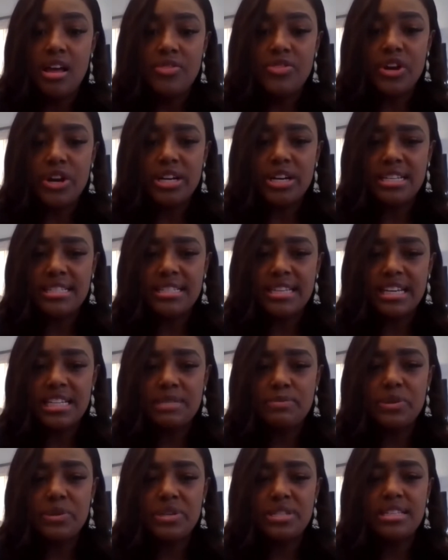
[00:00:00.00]

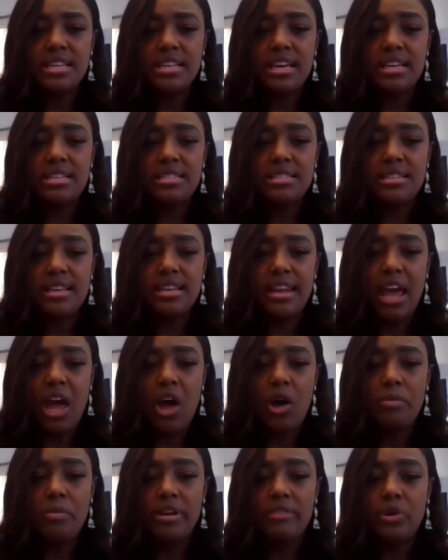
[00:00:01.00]
36% in
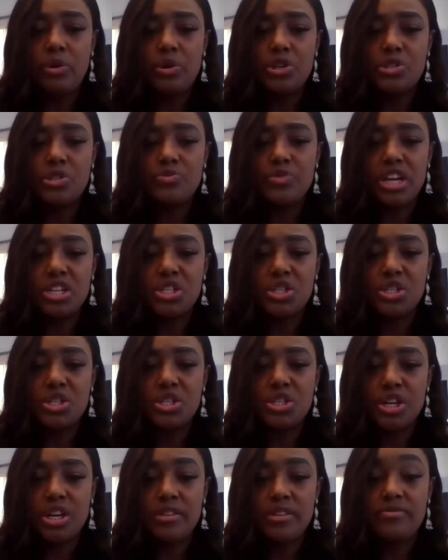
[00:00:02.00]
helping voters
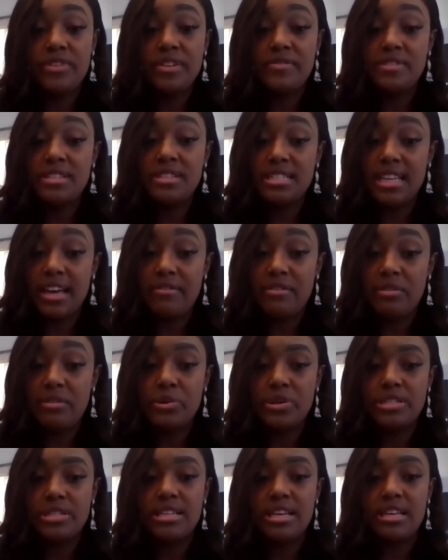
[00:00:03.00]
register,
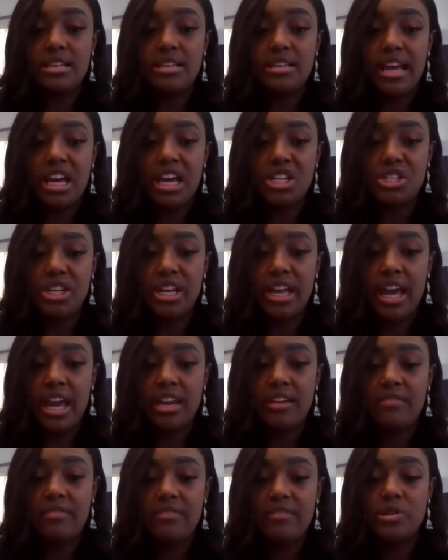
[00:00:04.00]
57% in
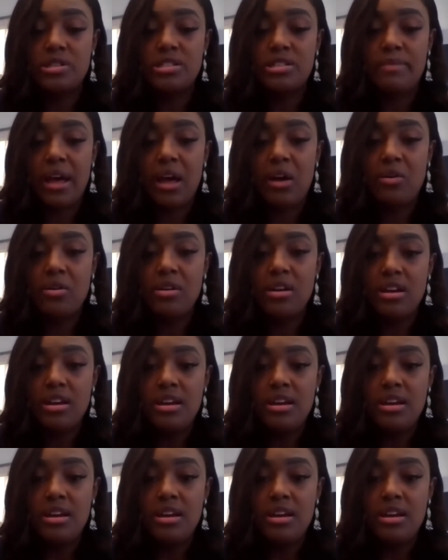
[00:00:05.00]
educating voters about